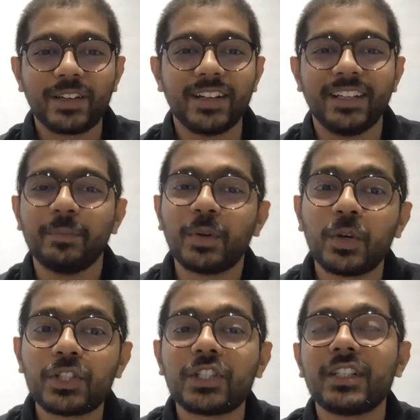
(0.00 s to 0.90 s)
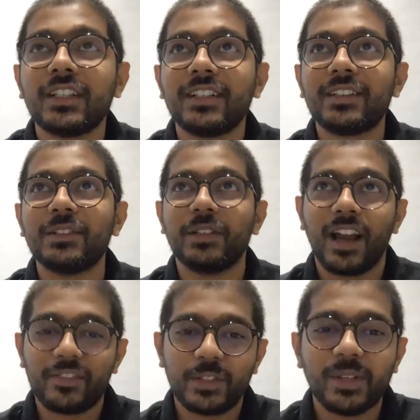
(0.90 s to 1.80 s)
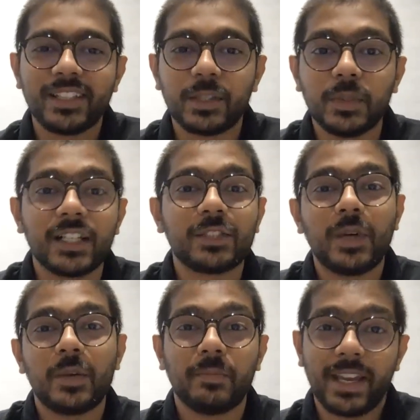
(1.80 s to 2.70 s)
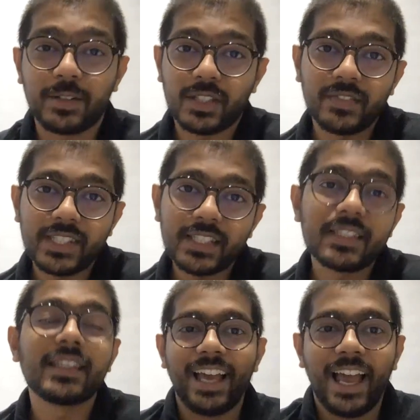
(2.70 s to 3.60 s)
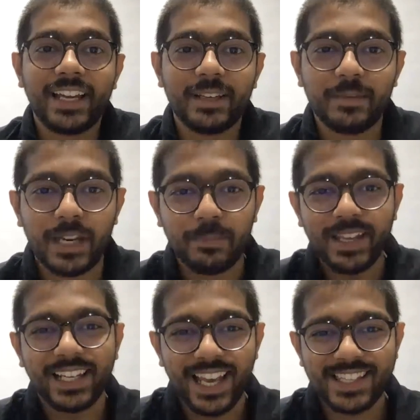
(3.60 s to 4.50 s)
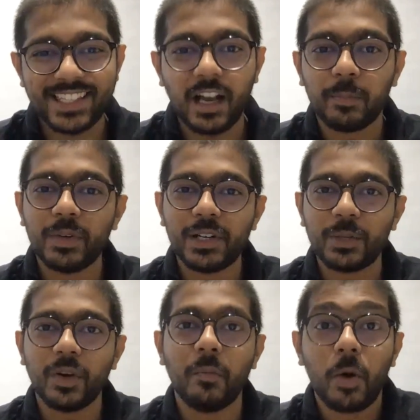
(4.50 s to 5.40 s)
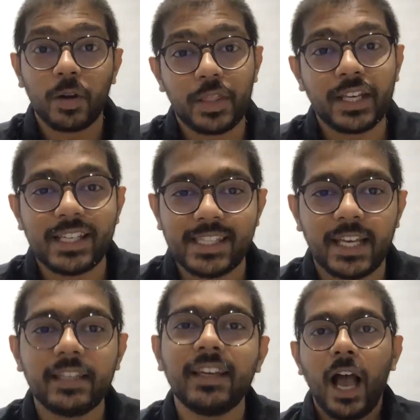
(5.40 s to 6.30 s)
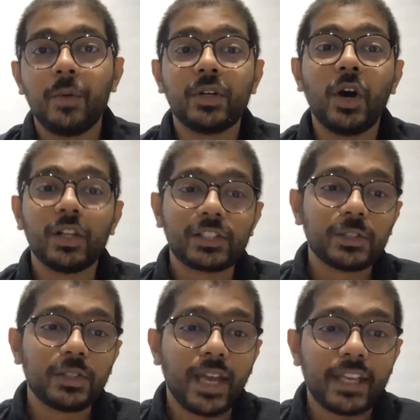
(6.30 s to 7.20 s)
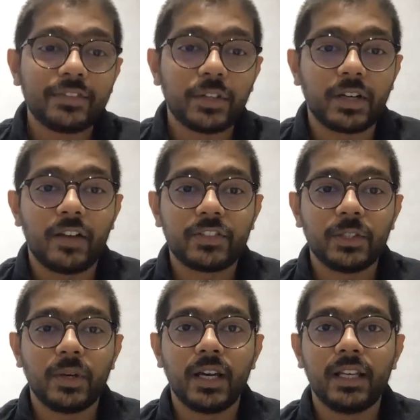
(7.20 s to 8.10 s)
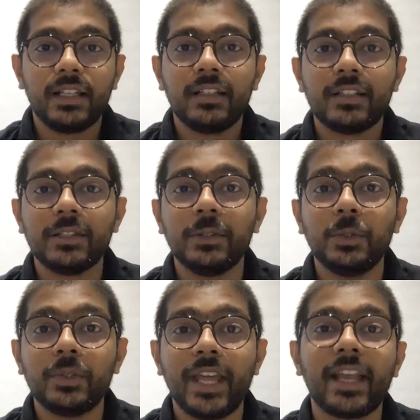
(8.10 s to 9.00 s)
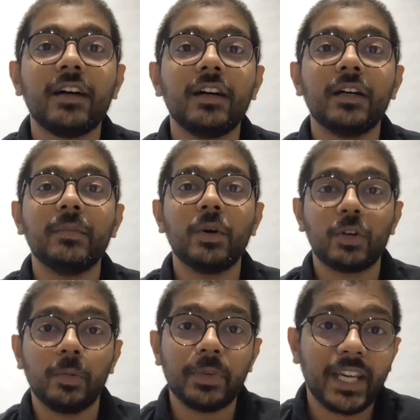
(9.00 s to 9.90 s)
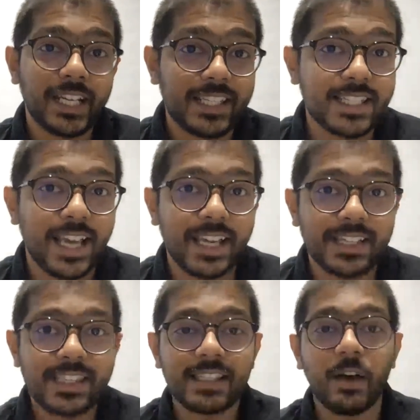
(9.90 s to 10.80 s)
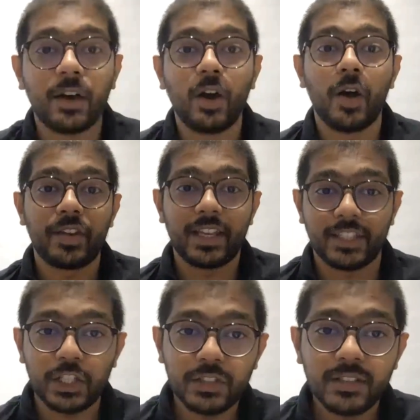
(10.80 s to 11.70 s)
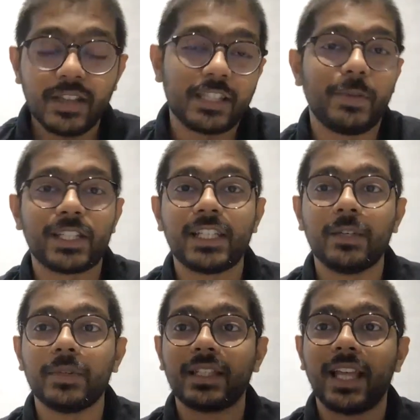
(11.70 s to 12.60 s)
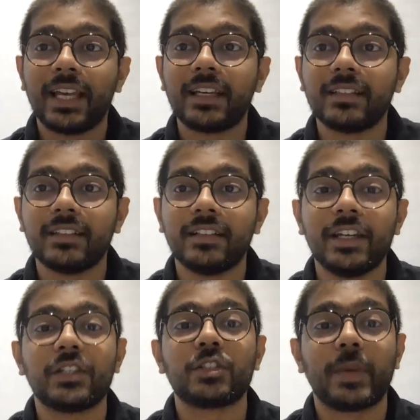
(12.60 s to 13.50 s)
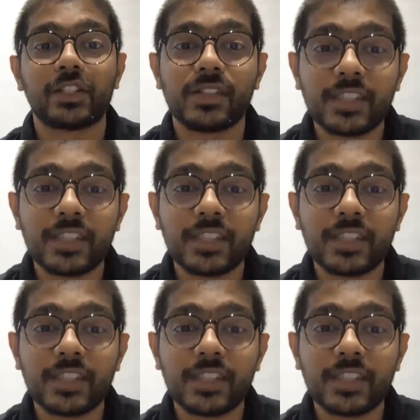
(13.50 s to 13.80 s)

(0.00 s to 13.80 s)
An approach to GraphQL that works well with microservices and it being less coupled to a monolithic design. I would also like for GraphQL to take a more opinionated stance on authorization, especially with like the introspection